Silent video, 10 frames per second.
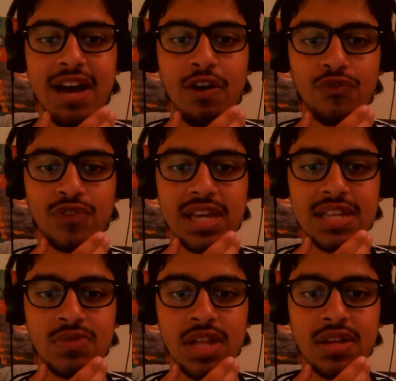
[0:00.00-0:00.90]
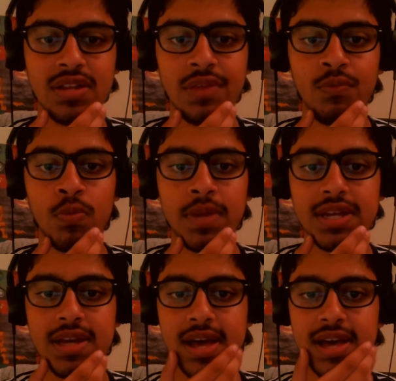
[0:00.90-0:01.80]
I don't think he's related to the
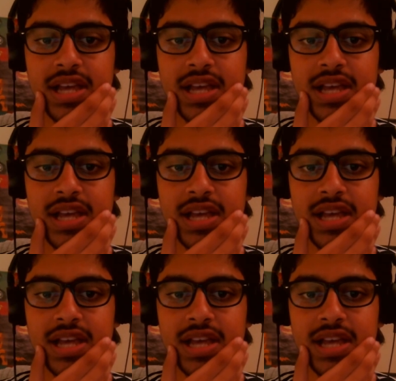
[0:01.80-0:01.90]
woman,